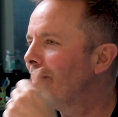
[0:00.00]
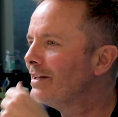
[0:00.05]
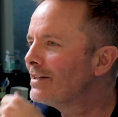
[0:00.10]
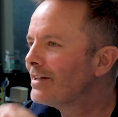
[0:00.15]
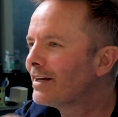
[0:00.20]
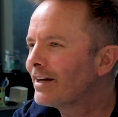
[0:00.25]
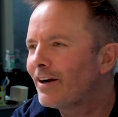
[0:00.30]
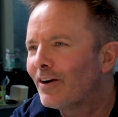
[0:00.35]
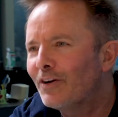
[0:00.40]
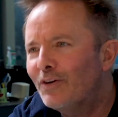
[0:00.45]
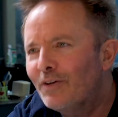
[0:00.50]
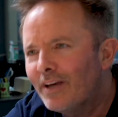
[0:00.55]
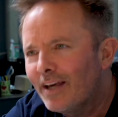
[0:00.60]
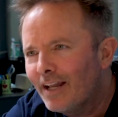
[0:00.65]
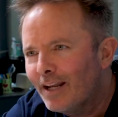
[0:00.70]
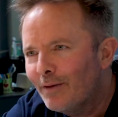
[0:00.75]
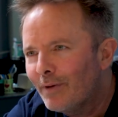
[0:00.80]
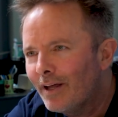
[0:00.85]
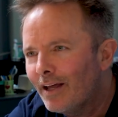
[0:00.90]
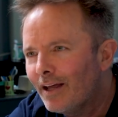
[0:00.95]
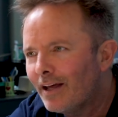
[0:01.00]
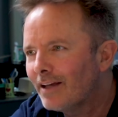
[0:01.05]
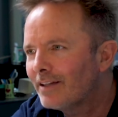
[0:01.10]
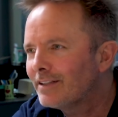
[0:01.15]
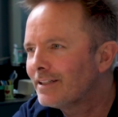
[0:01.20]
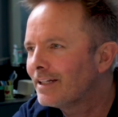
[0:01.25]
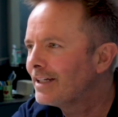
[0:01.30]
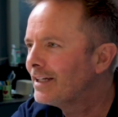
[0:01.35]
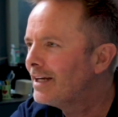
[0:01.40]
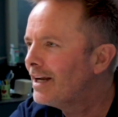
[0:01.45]
And he's like, are you kidding me? I
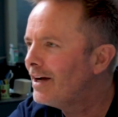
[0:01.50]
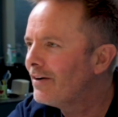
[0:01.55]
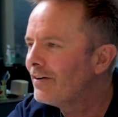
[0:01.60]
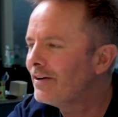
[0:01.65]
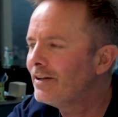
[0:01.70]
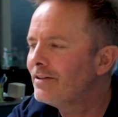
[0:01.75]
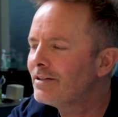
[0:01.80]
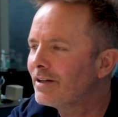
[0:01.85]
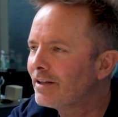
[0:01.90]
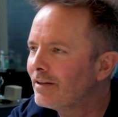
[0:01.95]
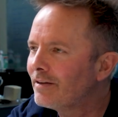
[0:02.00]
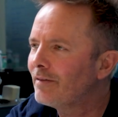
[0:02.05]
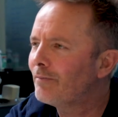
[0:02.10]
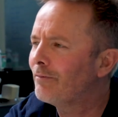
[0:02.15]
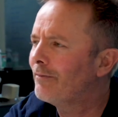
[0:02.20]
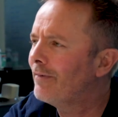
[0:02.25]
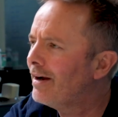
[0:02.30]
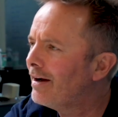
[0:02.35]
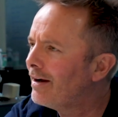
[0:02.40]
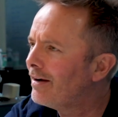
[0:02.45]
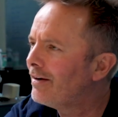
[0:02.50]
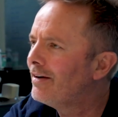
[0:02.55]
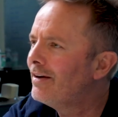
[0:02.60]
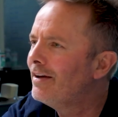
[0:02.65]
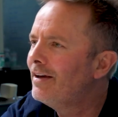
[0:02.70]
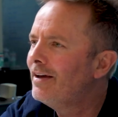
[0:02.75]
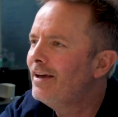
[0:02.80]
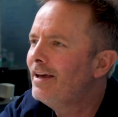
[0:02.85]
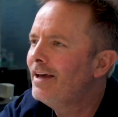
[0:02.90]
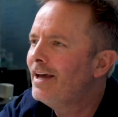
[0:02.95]
was like, no, and he's like, wow.
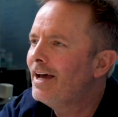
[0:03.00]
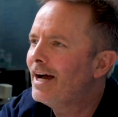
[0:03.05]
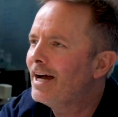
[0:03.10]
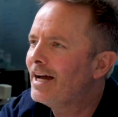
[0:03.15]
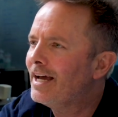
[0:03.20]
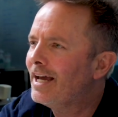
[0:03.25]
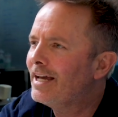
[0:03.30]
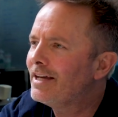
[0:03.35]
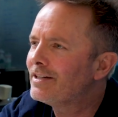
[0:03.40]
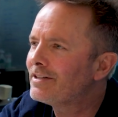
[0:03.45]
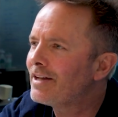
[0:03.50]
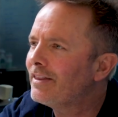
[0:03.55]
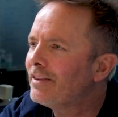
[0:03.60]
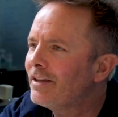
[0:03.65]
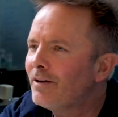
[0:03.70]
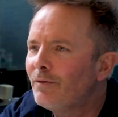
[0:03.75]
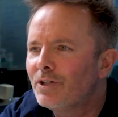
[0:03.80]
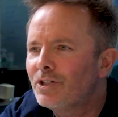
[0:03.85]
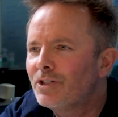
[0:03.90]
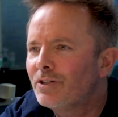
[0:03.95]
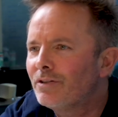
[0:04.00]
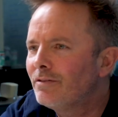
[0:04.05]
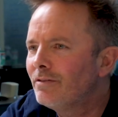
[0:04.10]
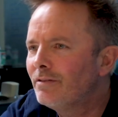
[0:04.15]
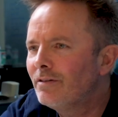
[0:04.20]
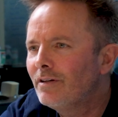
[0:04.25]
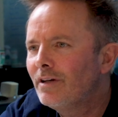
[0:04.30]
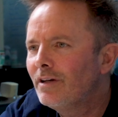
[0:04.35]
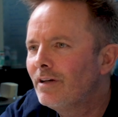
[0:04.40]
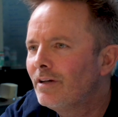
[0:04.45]
He goes, I think we should
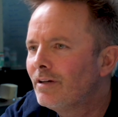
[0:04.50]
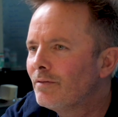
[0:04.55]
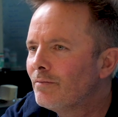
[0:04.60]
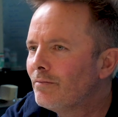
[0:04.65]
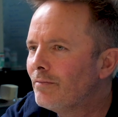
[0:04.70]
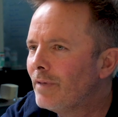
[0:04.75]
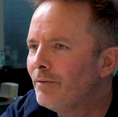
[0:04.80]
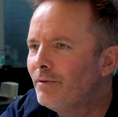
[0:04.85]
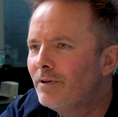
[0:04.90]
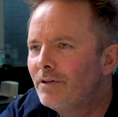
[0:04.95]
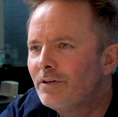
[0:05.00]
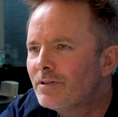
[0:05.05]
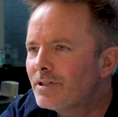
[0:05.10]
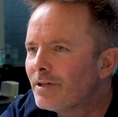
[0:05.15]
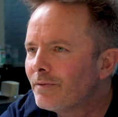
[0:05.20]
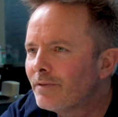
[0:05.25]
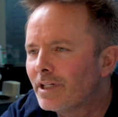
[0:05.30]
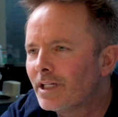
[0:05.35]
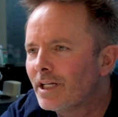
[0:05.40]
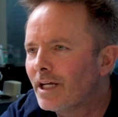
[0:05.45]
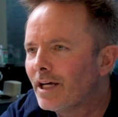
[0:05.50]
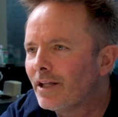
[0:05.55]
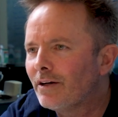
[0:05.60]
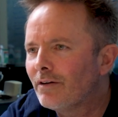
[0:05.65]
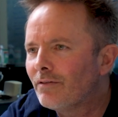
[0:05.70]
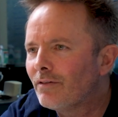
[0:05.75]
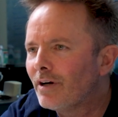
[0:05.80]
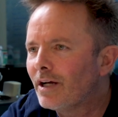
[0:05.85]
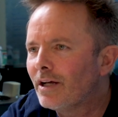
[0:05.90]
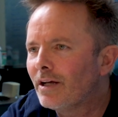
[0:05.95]
maybe do something together
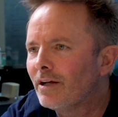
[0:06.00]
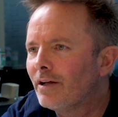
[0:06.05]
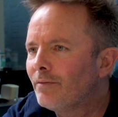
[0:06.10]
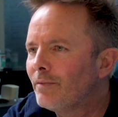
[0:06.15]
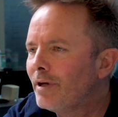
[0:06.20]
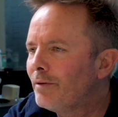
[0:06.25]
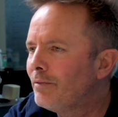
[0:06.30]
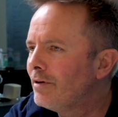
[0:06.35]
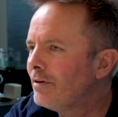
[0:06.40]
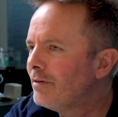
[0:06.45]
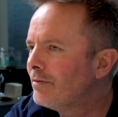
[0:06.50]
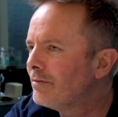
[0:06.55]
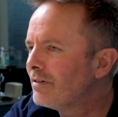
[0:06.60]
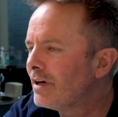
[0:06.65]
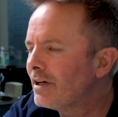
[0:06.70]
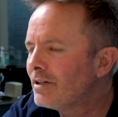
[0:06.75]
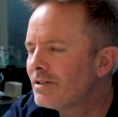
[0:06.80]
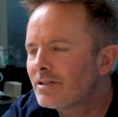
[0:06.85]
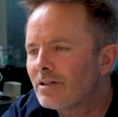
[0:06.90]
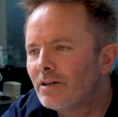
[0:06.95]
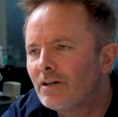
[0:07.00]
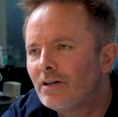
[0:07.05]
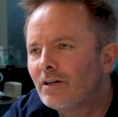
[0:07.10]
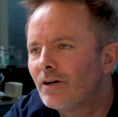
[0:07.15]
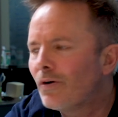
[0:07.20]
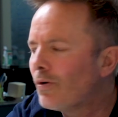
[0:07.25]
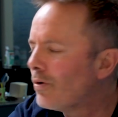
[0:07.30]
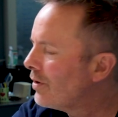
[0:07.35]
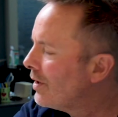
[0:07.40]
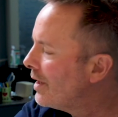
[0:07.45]
and write and maybe write a
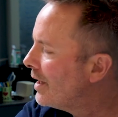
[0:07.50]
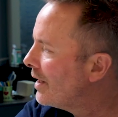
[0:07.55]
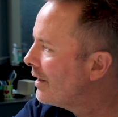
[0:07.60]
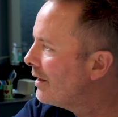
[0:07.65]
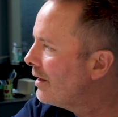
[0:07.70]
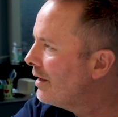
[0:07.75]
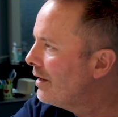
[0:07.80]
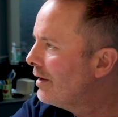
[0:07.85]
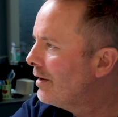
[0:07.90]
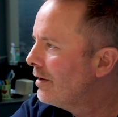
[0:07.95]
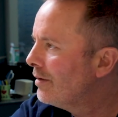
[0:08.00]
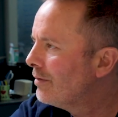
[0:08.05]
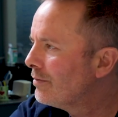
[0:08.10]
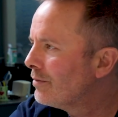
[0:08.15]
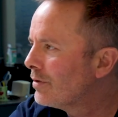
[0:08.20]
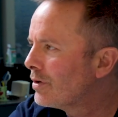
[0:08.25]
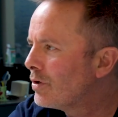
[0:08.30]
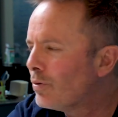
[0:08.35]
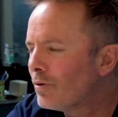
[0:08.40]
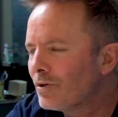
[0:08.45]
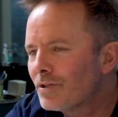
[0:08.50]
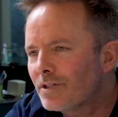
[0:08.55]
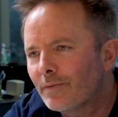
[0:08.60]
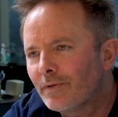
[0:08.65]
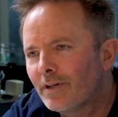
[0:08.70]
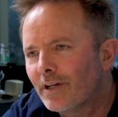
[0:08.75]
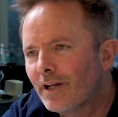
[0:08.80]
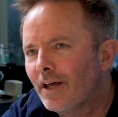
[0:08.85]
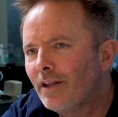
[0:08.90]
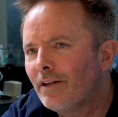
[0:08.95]
song or like record
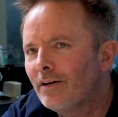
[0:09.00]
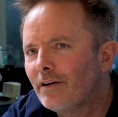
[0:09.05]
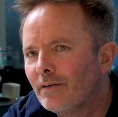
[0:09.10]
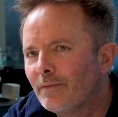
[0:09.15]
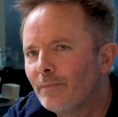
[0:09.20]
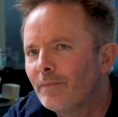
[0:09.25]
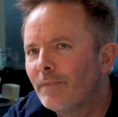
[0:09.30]
something together.